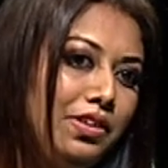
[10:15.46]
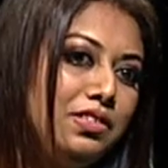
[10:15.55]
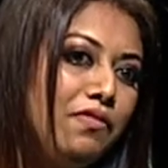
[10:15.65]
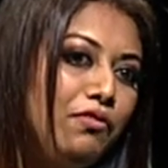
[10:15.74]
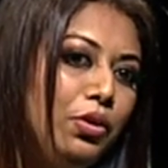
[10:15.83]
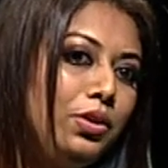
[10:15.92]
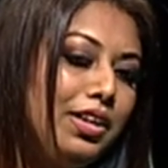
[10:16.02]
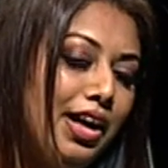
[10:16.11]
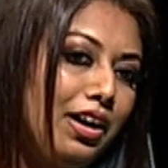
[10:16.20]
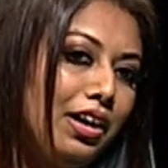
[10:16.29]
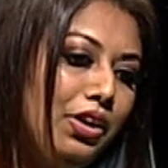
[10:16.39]
is if you
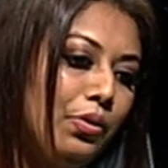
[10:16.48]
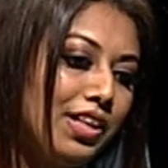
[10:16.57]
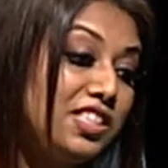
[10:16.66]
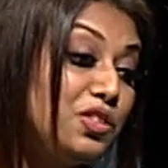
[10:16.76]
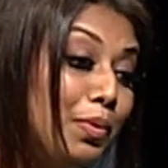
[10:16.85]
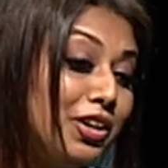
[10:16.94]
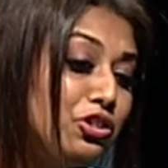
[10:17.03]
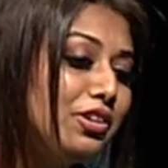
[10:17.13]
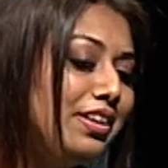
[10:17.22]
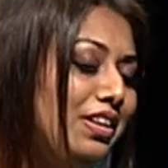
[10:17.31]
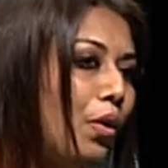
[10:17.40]
take a look at,
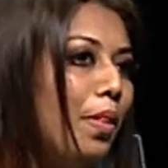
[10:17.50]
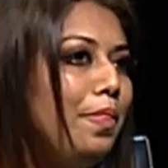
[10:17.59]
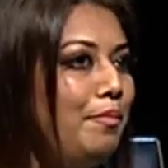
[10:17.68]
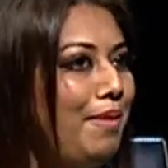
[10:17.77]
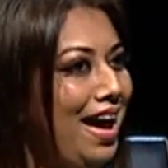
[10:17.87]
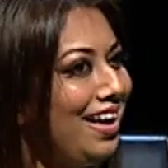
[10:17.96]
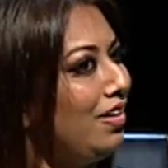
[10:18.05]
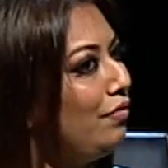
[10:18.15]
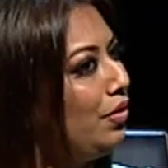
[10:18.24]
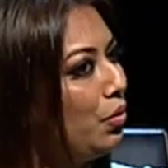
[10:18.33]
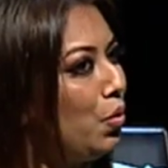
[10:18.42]
especially on the back of
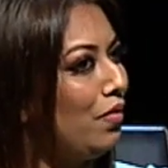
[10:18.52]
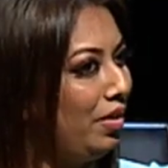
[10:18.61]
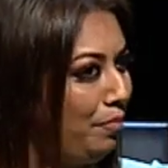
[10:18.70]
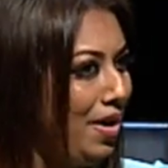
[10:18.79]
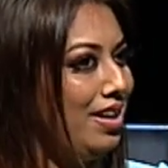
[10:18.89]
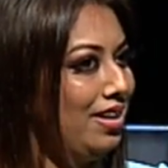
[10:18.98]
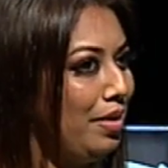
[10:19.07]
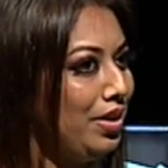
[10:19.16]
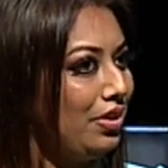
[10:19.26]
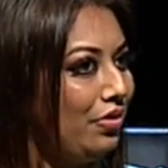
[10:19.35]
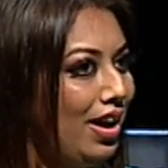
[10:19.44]
the COVID
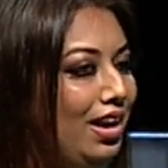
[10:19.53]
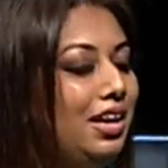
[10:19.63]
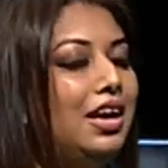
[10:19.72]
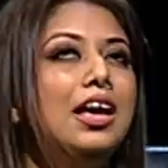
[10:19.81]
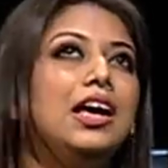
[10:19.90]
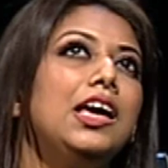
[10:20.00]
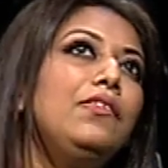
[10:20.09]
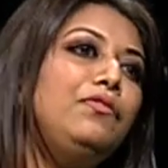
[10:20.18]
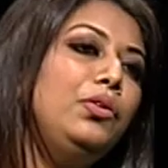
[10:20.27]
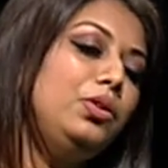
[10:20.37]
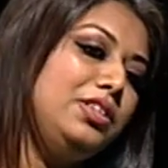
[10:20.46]
pandemic, right,
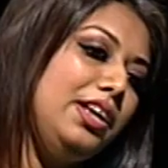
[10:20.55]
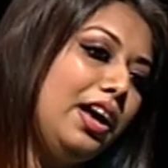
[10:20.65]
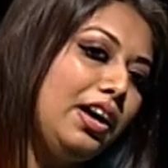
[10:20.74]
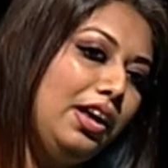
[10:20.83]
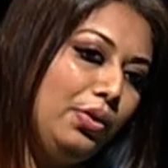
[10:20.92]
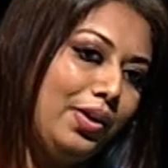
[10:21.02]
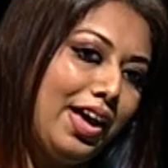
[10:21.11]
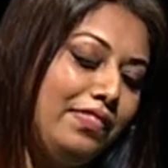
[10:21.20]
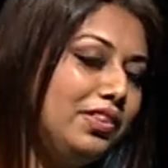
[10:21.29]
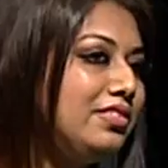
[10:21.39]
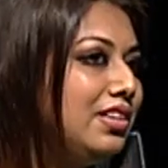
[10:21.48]
if you take a look
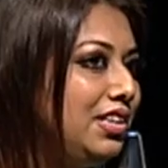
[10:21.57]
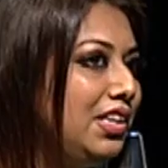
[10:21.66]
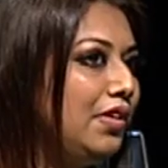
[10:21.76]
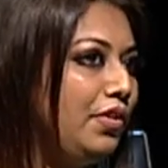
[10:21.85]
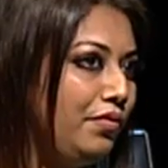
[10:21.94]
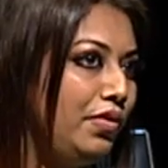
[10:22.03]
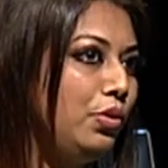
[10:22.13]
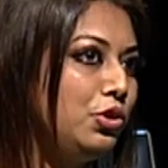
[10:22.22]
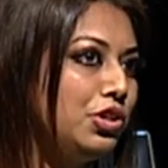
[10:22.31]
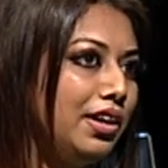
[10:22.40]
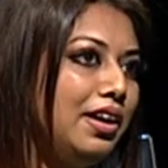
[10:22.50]
at the city of the
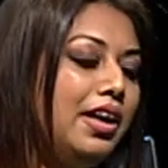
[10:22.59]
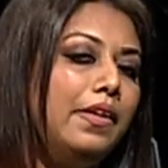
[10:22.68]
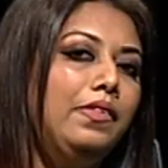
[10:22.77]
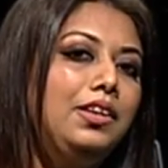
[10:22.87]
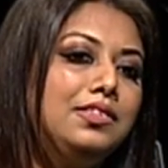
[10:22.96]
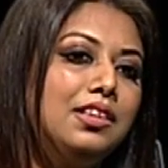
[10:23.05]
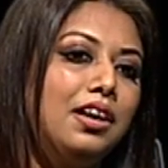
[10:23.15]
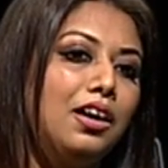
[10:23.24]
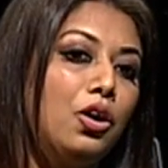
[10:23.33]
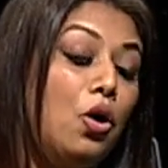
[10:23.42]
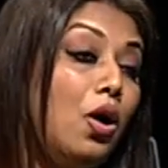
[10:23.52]
future, this
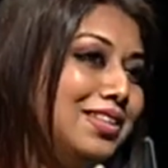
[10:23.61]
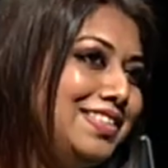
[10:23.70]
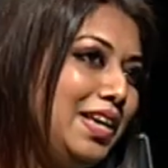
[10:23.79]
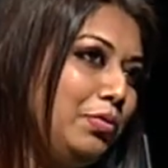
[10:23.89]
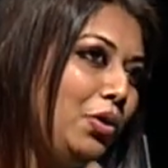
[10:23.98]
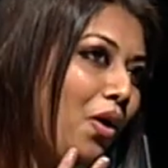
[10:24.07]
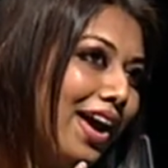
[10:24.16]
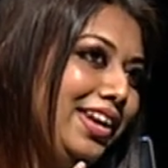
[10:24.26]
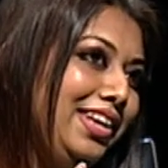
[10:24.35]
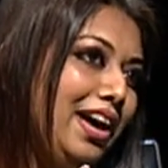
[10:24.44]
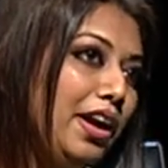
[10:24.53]
concept or
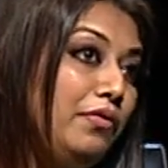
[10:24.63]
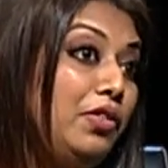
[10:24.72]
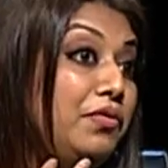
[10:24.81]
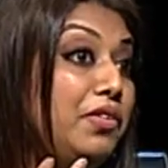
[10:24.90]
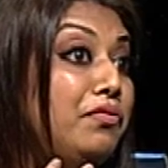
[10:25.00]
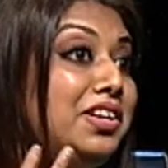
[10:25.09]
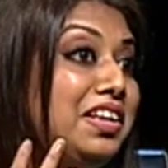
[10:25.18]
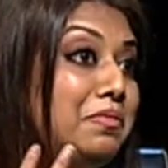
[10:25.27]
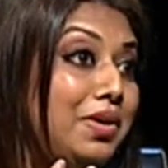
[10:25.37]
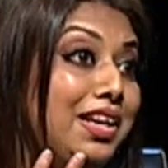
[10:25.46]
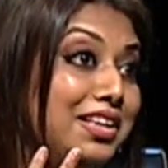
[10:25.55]
idea of the
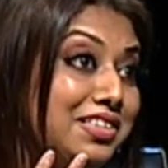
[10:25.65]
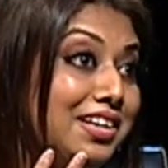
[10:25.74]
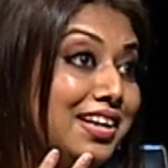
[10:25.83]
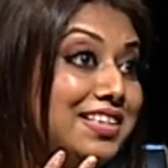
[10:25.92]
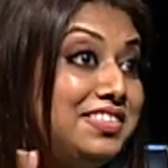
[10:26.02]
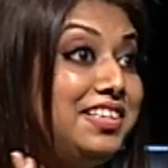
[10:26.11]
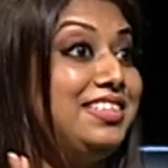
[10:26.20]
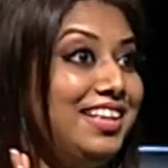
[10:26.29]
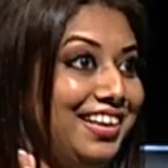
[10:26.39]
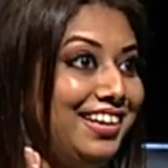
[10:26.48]
15-minute city.